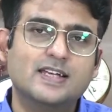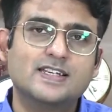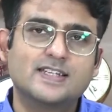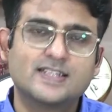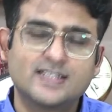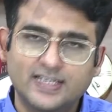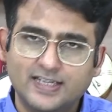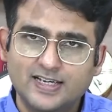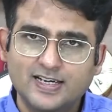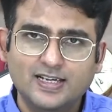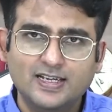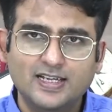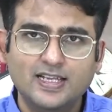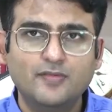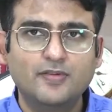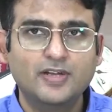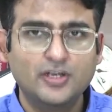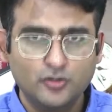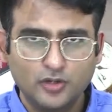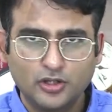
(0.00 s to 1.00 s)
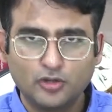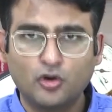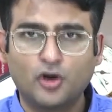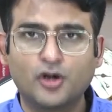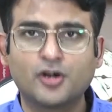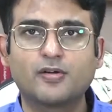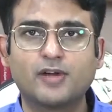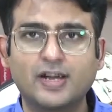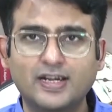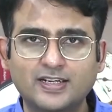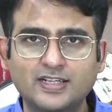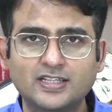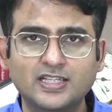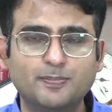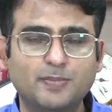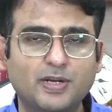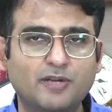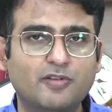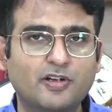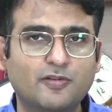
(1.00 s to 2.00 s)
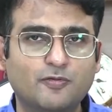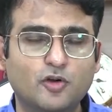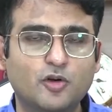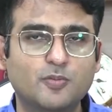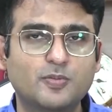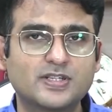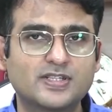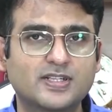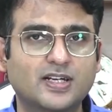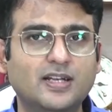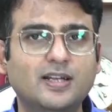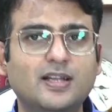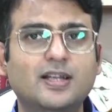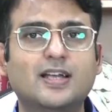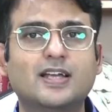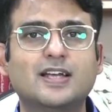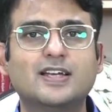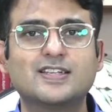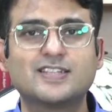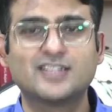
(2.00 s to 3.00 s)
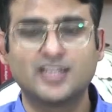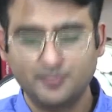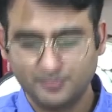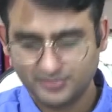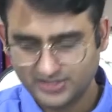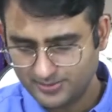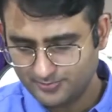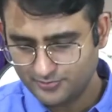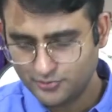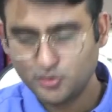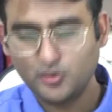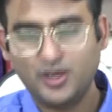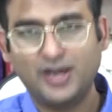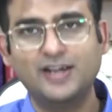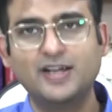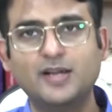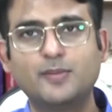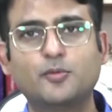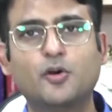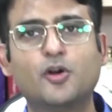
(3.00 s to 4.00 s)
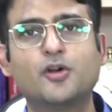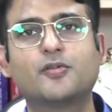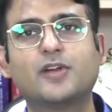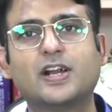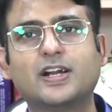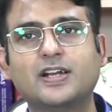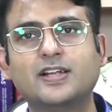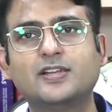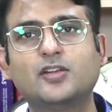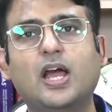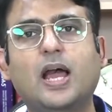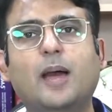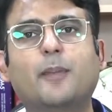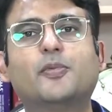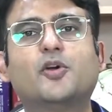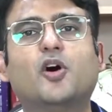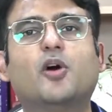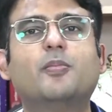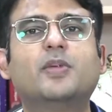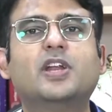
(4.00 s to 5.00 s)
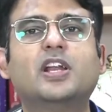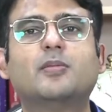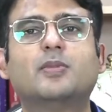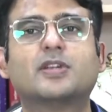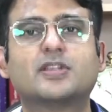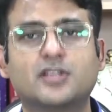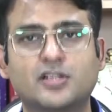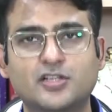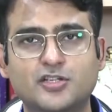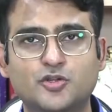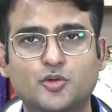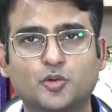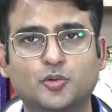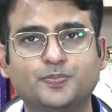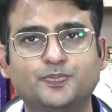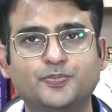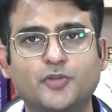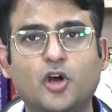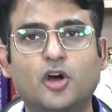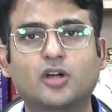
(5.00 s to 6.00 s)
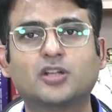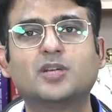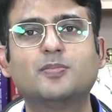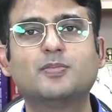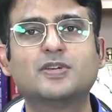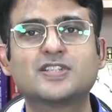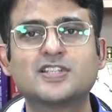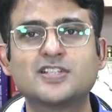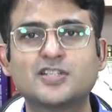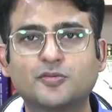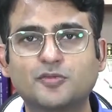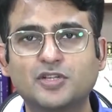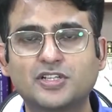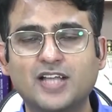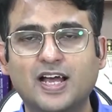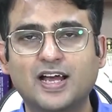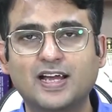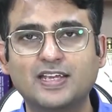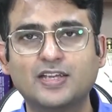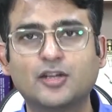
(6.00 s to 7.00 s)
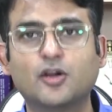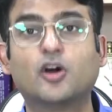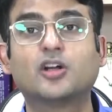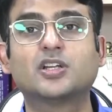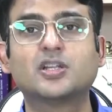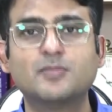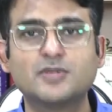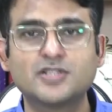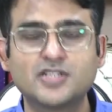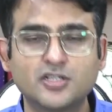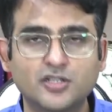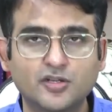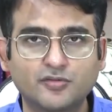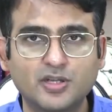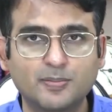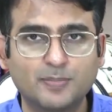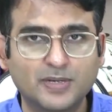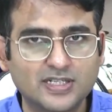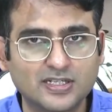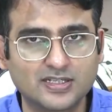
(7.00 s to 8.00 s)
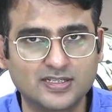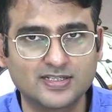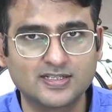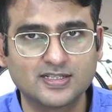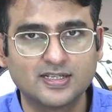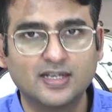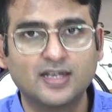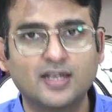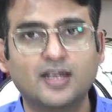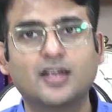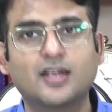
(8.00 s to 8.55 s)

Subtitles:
Secondly, when you are contracting the pelvic floor muscle, sometimes you end up contracting the abdominal muscles too, or the muscles of the thigh, or the muscles of the buttocks.